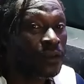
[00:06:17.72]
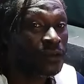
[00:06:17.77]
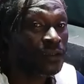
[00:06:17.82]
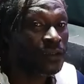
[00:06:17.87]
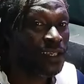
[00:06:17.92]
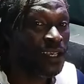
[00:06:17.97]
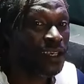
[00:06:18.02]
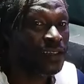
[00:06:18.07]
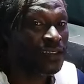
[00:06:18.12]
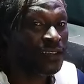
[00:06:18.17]

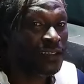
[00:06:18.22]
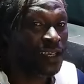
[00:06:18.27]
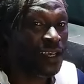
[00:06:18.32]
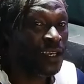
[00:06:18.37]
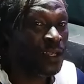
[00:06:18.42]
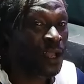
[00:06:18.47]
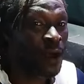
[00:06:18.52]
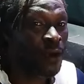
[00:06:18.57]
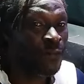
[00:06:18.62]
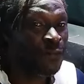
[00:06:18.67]
This
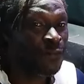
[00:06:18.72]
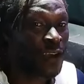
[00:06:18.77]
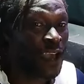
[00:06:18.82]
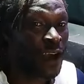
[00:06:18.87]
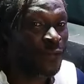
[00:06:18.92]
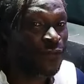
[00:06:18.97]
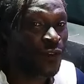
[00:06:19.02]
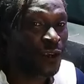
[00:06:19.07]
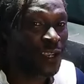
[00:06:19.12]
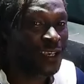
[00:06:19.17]
thing on
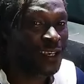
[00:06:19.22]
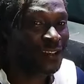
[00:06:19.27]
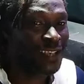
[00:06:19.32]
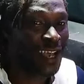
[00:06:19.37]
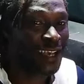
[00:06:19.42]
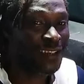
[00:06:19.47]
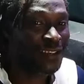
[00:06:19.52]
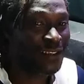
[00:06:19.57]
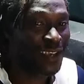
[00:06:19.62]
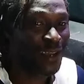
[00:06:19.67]
fearful
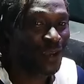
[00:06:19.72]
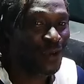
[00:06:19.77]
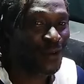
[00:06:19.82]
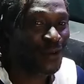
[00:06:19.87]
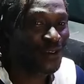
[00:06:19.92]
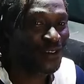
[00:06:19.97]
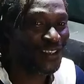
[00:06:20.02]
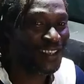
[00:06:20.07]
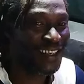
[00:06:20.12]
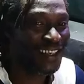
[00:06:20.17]
inside
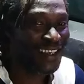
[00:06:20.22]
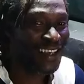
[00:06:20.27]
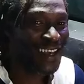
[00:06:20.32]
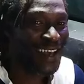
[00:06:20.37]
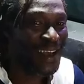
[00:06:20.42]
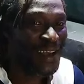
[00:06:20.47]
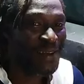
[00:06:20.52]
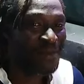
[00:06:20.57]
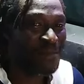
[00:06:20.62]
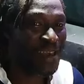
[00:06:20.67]
salon.
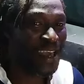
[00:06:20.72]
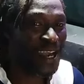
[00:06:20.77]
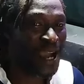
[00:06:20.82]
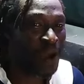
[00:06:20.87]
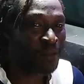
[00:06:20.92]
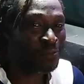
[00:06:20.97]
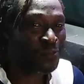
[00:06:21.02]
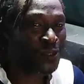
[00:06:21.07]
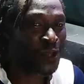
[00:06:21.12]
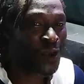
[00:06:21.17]
Big
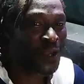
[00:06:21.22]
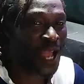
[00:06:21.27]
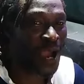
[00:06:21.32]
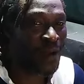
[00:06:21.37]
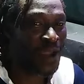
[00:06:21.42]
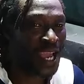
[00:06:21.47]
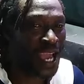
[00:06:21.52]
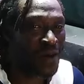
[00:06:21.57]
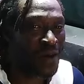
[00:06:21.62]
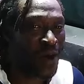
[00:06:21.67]
up to now
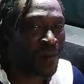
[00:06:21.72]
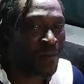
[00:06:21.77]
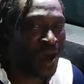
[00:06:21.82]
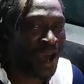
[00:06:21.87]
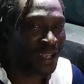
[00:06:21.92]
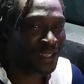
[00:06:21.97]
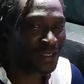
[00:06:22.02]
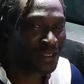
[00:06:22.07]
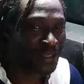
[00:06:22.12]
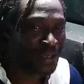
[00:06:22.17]
we get one
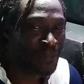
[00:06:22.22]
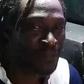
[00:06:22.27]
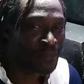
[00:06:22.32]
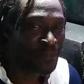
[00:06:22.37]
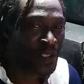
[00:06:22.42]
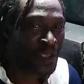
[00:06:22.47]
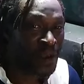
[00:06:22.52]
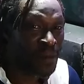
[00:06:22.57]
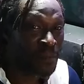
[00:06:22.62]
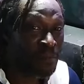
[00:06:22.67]
mat.
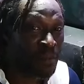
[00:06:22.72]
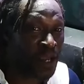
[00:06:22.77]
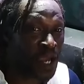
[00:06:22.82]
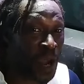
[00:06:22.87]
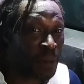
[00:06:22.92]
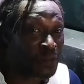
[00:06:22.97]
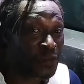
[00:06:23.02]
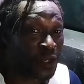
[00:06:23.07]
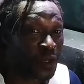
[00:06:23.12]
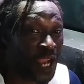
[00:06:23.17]
Big
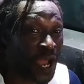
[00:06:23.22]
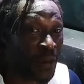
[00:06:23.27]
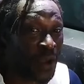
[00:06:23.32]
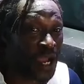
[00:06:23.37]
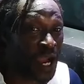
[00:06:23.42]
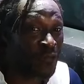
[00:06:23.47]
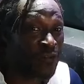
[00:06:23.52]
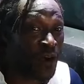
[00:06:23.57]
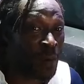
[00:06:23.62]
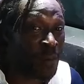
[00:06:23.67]
up to now we
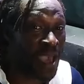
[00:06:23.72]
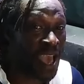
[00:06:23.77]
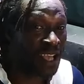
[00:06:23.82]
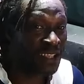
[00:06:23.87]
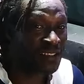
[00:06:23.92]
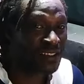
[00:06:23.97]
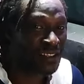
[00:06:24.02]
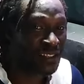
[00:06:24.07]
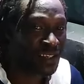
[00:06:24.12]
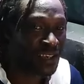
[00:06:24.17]
go for
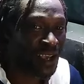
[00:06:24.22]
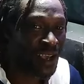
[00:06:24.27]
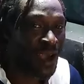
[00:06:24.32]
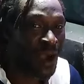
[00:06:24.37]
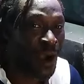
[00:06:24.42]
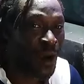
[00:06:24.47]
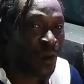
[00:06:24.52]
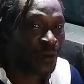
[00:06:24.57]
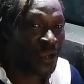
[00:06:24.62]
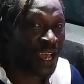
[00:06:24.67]
bet.
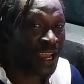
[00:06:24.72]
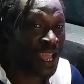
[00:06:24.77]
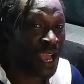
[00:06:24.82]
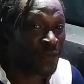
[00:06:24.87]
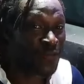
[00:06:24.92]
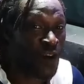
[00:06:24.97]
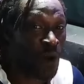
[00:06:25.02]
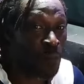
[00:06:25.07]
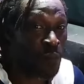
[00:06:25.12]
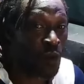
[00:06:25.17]
When I
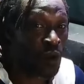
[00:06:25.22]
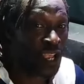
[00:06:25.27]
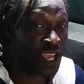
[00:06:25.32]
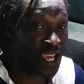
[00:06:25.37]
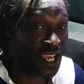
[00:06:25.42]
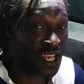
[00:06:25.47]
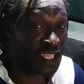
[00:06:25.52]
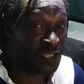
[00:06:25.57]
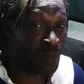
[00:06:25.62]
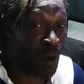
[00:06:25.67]
left for pull
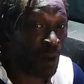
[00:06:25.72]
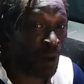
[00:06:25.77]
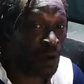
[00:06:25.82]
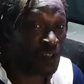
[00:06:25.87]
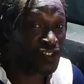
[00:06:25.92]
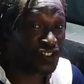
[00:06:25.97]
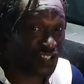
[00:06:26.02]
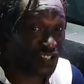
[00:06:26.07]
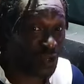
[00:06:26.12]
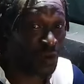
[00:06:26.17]
in for go
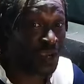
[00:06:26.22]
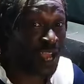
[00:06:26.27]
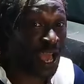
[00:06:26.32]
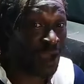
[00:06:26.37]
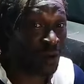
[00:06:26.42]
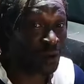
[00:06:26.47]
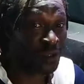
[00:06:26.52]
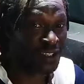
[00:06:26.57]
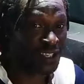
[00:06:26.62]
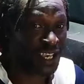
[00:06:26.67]
see who
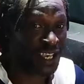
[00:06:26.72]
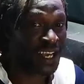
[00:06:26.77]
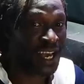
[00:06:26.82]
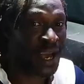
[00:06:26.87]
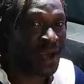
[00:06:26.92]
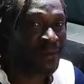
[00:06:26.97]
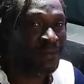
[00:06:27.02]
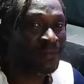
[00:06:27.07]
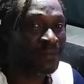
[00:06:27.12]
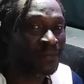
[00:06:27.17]
that go take
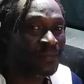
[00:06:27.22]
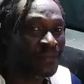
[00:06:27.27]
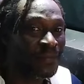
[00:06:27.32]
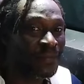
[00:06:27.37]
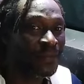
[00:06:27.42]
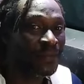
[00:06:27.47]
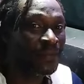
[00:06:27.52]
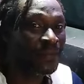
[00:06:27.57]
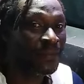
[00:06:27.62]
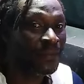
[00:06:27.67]
her.
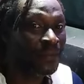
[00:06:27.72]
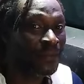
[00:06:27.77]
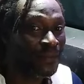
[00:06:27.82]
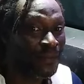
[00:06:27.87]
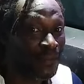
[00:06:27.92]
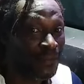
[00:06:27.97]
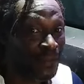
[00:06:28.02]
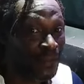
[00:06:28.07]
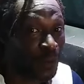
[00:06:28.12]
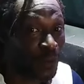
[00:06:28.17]

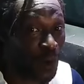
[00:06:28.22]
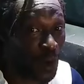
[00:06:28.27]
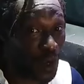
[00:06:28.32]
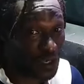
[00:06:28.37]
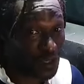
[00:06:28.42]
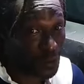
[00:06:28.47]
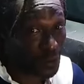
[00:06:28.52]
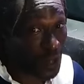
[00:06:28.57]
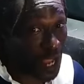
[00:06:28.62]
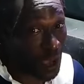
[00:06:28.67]
We will
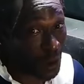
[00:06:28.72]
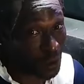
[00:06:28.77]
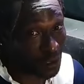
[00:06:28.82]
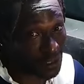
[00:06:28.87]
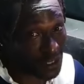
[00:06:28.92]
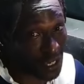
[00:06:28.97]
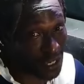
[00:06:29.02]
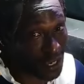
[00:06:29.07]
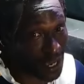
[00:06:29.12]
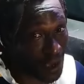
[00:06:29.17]
see who that go
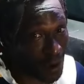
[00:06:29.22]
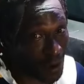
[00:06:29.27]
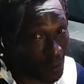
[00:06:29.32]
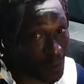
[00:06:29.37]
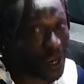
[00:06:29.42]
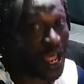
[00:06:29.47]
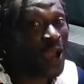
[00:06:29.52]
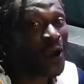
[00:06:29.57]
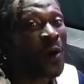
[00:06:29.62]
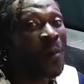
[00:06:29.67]
take her.
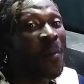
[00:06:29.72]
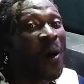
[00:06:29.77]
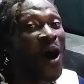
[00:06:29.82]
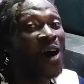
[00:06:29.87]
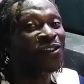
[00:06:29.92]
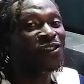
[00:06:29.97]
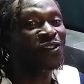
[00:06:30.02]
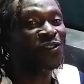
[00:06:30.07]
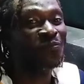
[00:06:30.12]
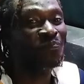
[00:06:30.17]
When I go
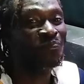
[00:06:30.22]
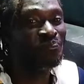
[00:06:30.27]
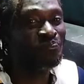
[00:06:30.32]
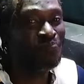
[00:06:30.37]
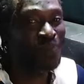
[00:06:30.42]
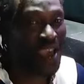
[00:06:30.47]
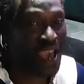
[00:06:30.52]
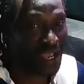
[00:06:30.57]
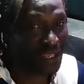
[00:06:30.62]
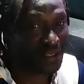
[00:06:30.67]
must
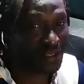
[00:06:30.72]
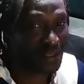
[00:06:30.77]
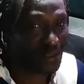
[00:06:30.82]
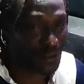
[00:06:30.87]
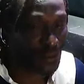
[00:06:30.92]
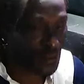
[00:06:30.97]
bet.